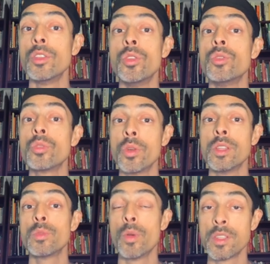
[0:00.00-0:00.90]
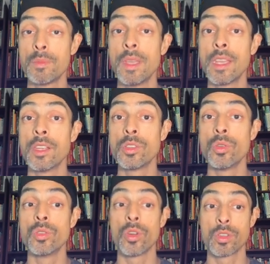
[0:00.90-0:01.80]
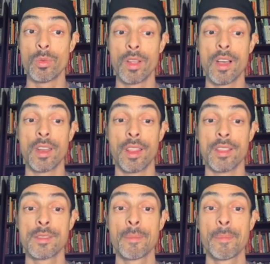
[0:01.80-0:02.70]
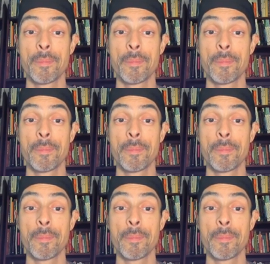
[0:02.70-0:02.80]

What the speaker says: unusual, it's worth speaking to your doctor regarding this.